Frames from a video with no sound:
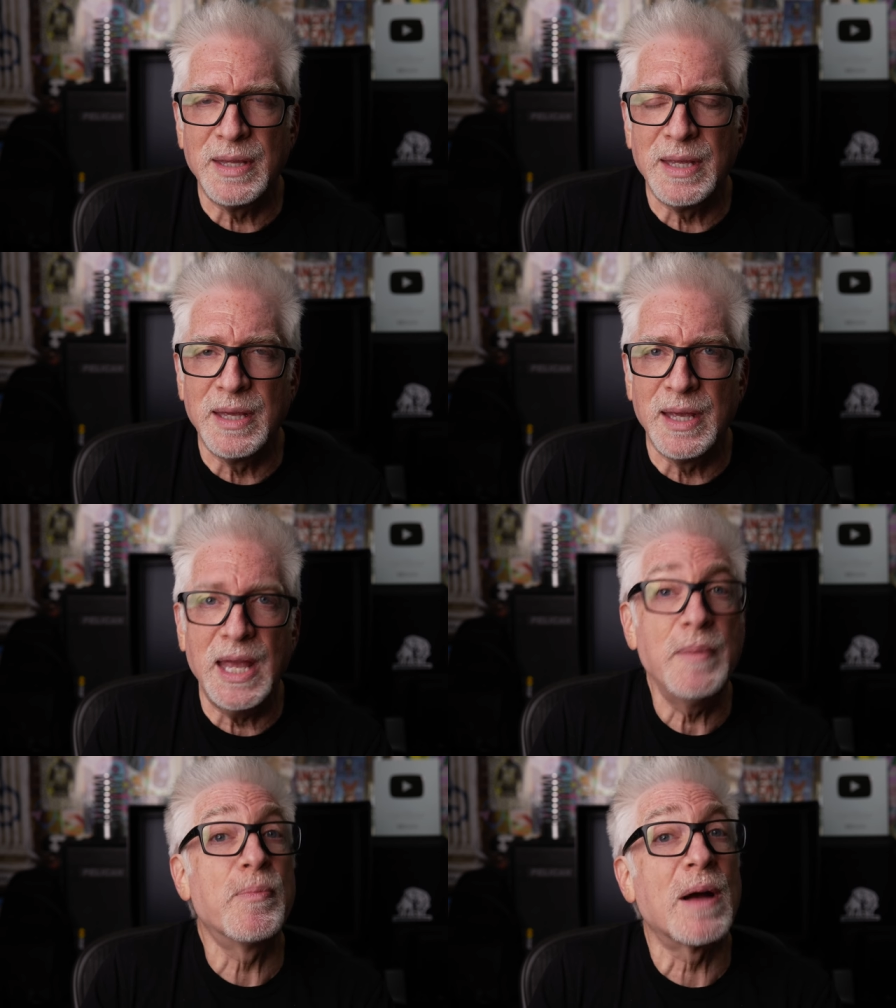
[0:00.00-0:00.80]
the
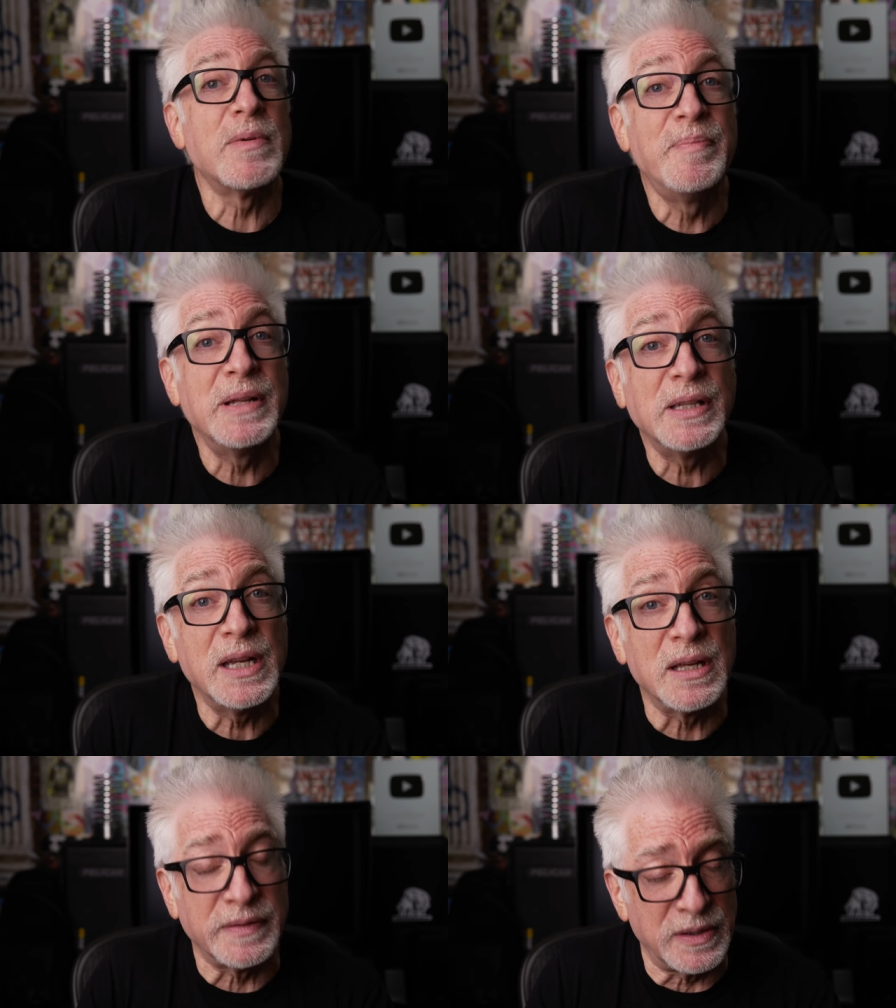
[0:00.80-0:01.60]

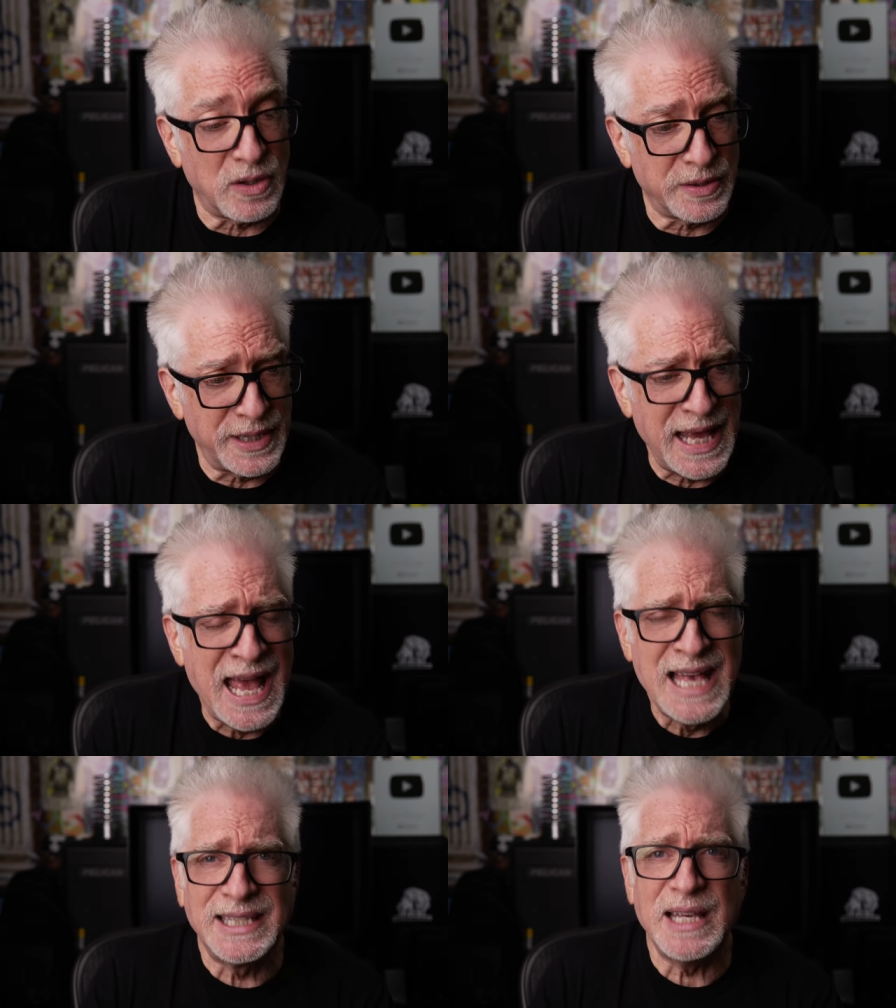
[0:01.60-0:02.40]
improbability of it all, the
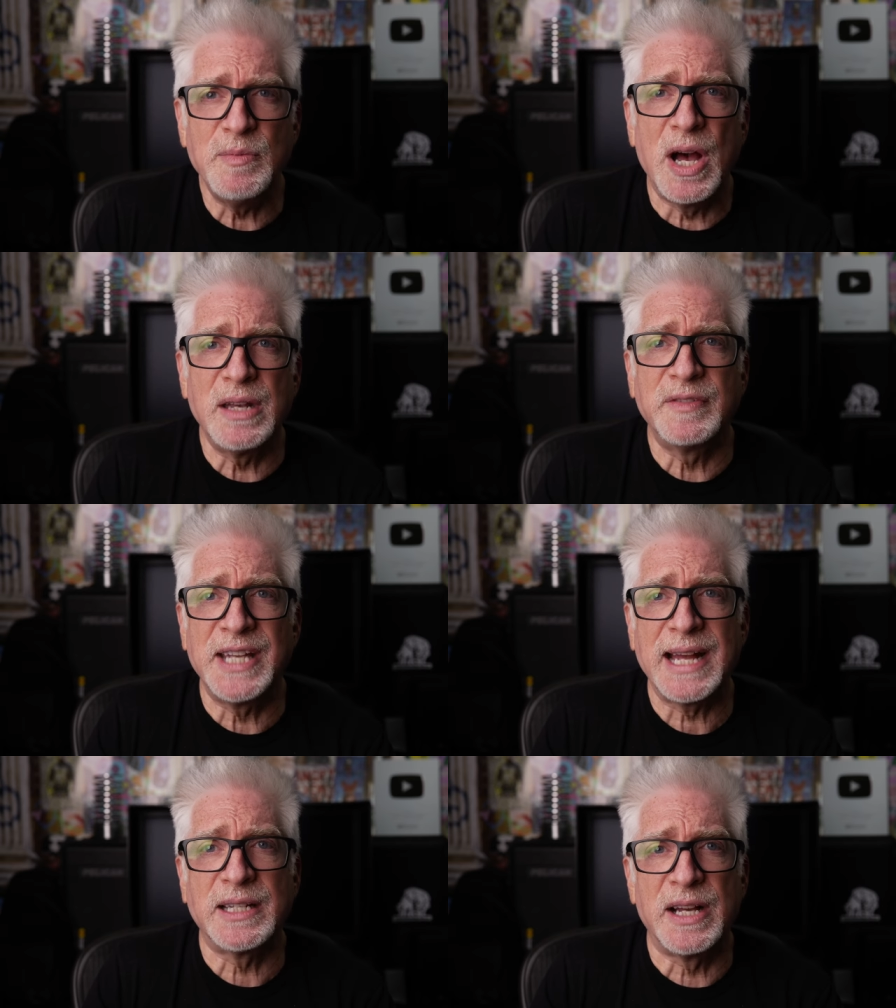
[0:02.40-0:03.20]
same kind of
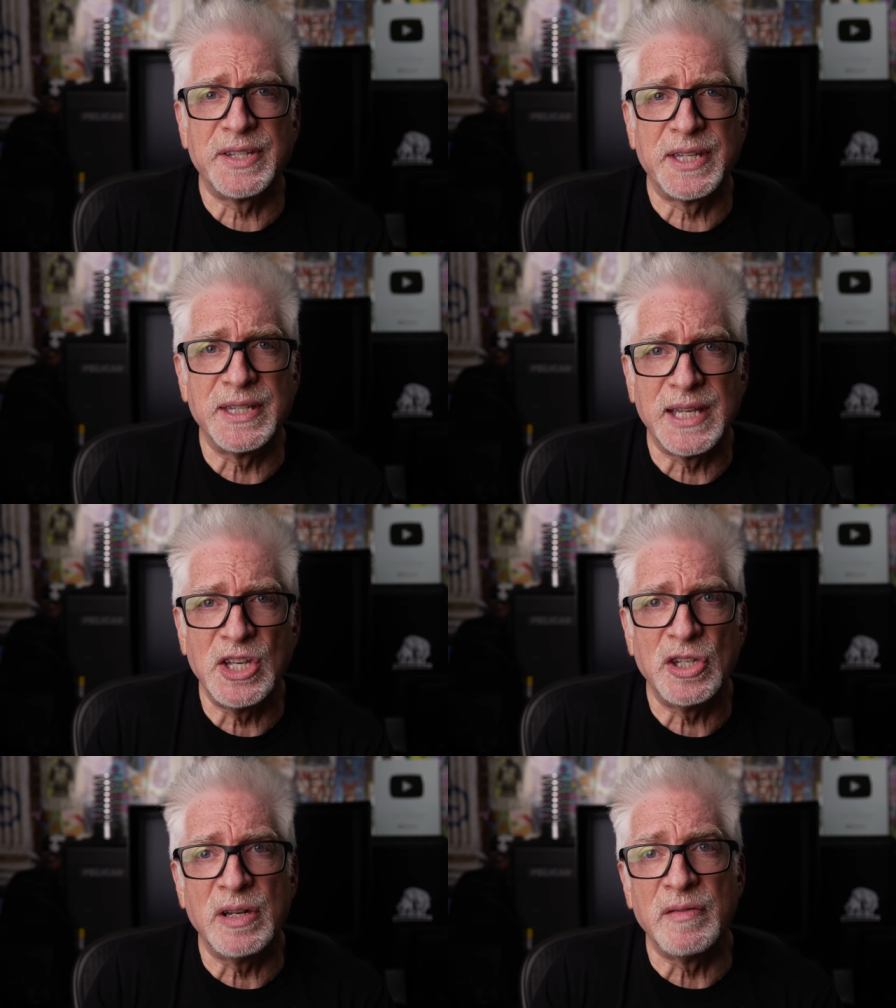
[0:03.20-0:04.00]
tactile
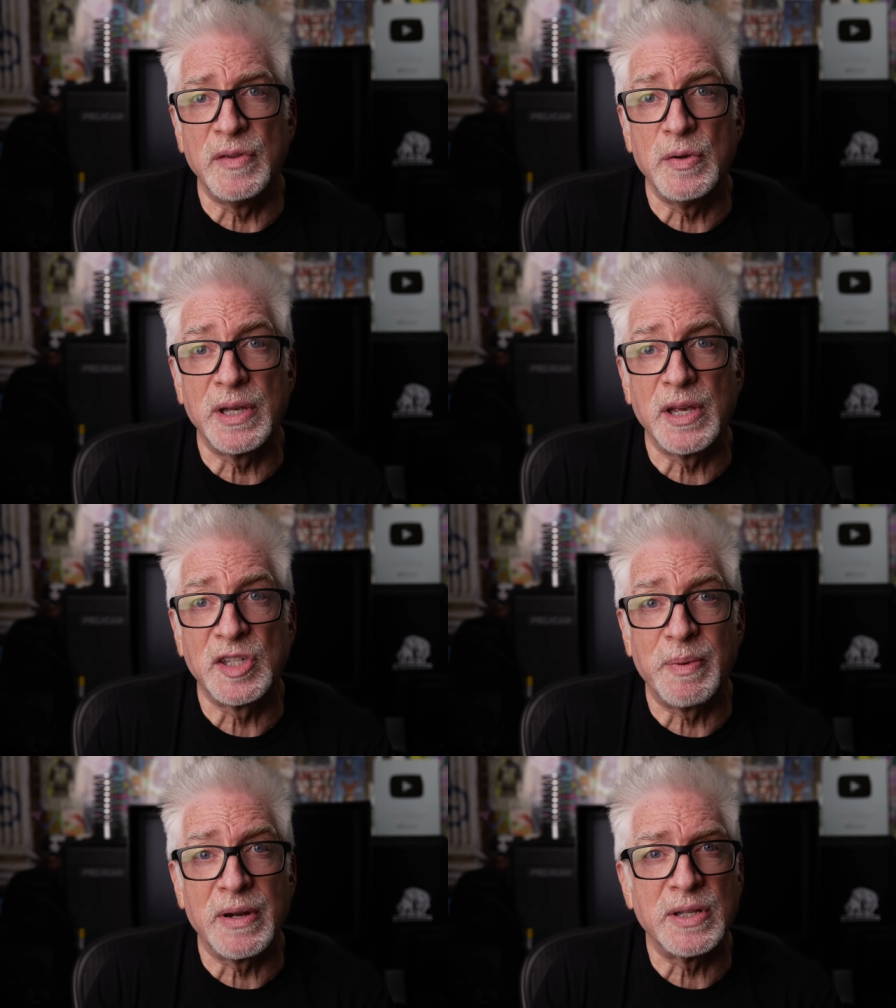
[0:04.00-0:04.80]
sensation and viewing
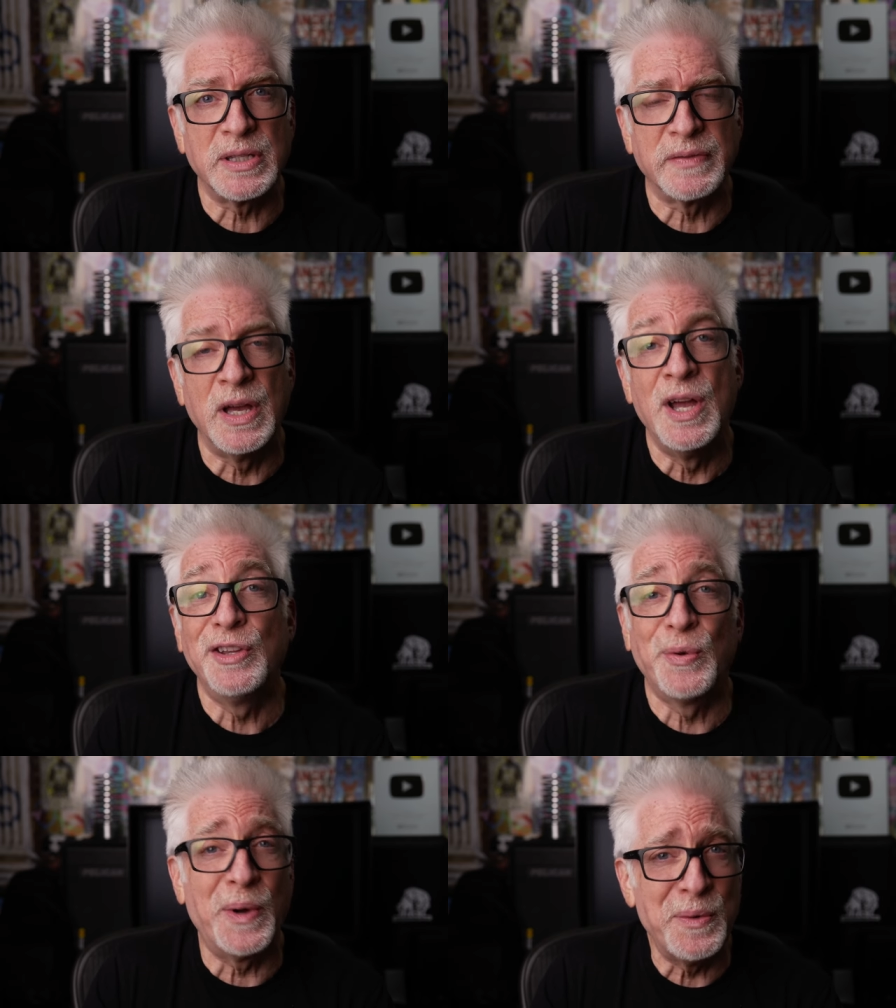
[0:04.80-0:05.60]
experience of a
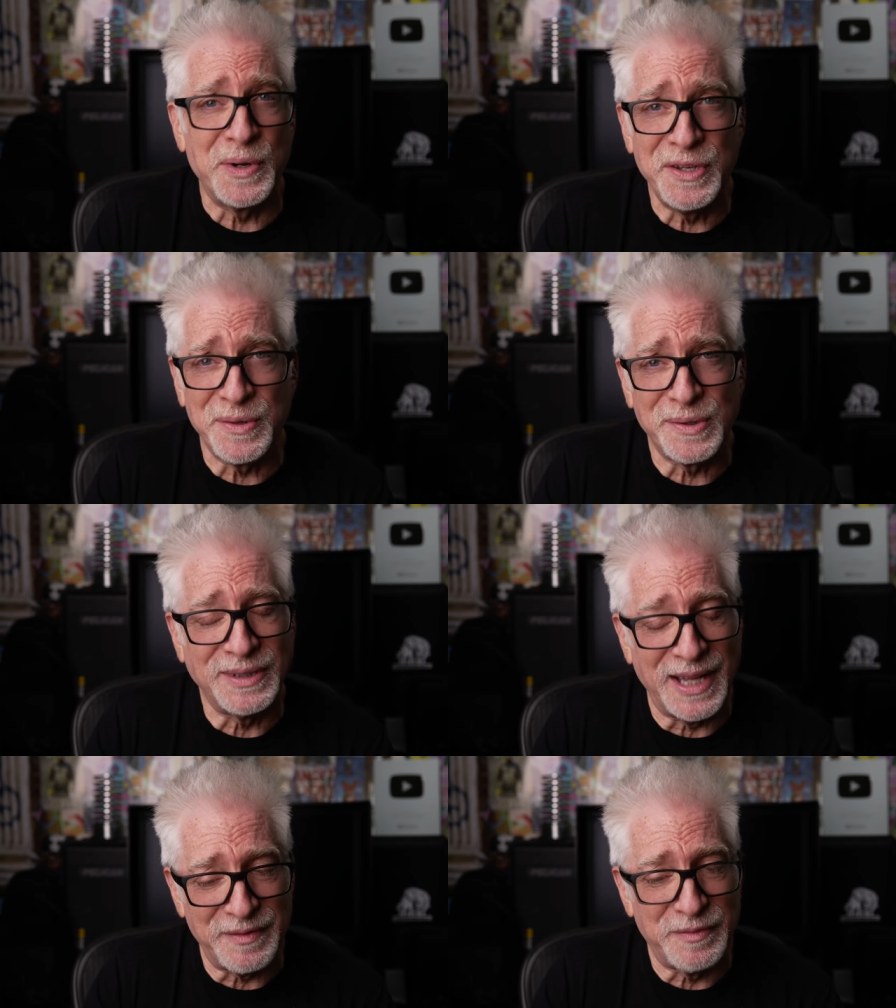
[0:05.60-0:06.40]
21 year
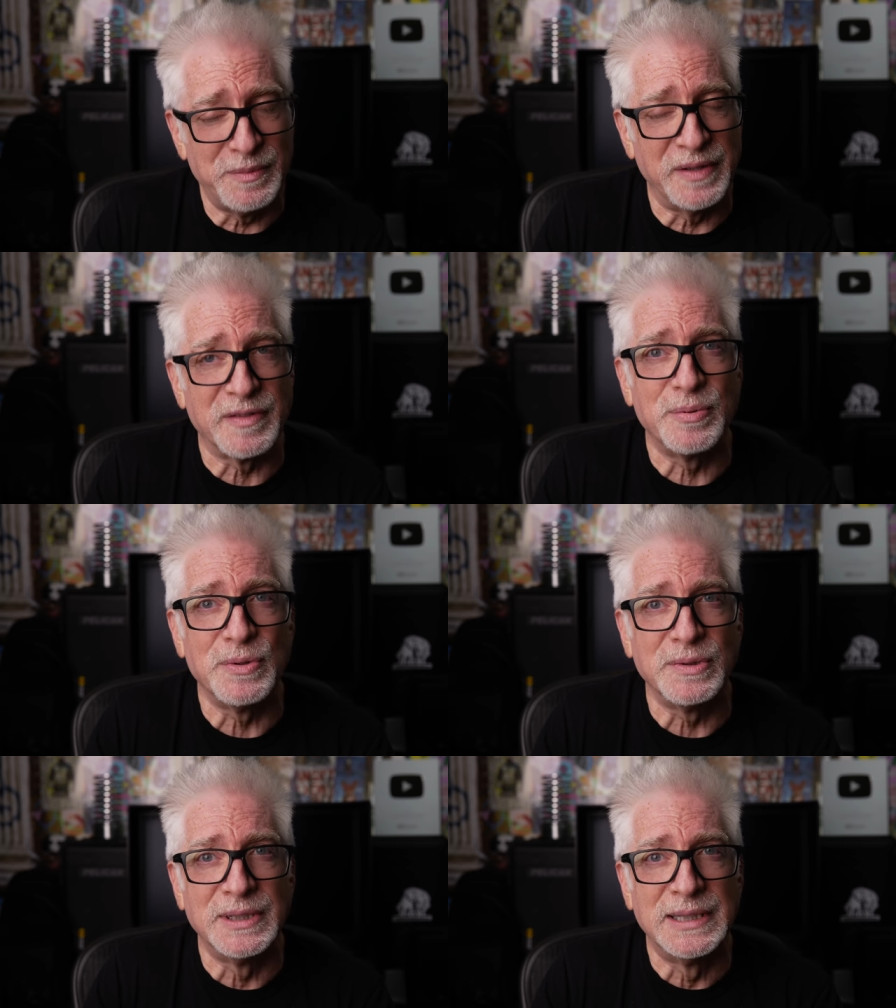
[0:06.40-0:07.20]
old lad from
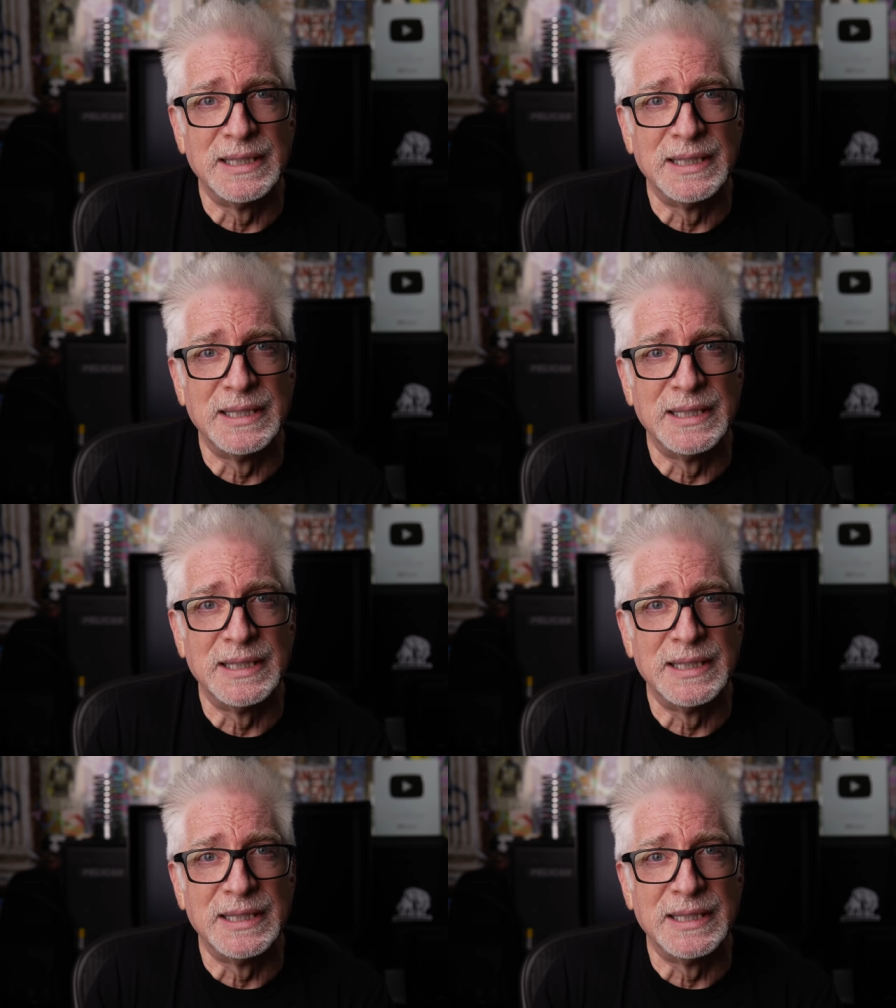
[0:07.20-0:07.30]
Liverpool,